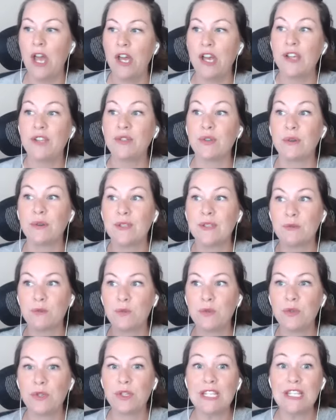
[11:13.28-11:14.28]
So I was
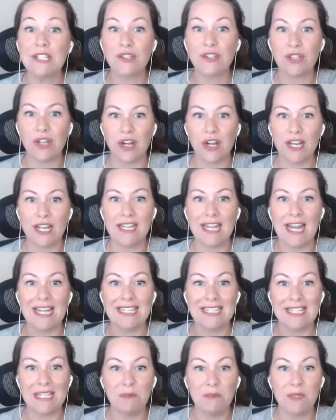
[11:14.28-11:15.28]
really starting
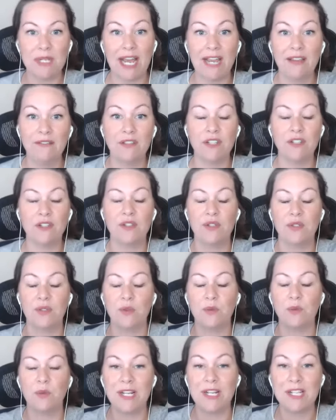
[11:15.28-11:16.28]
that deep dive
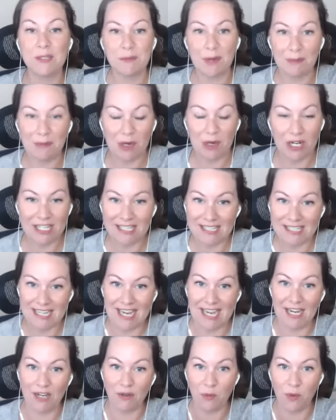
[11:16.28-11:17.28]
into what is my body
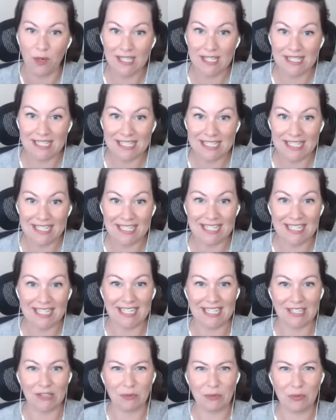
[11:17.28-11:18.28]
saying and what is it
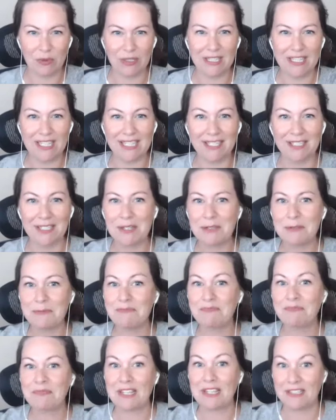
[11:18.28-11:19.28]
needing, and really,
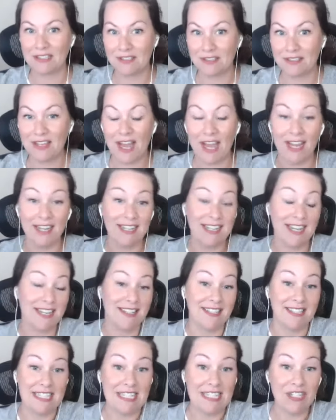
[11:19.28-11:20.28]
I
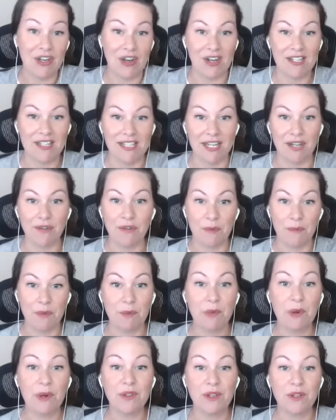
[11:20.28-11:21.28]
guess, detoxing from the
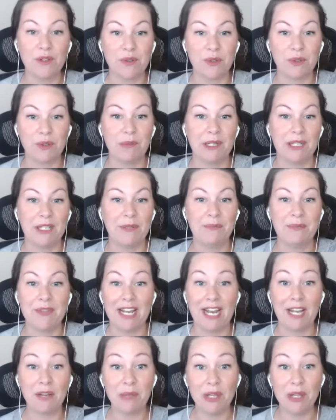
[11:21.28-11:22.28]
birth control pill
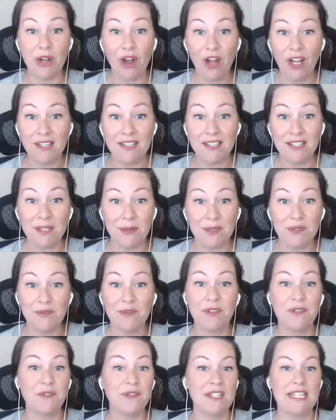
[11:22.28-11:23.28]
that I'd been on since I was
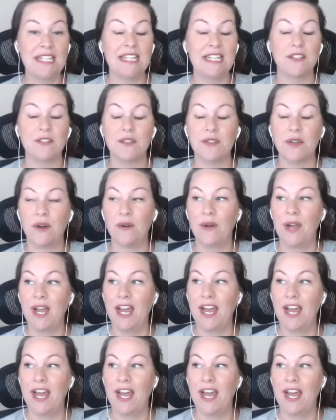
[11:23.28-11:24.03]
15. So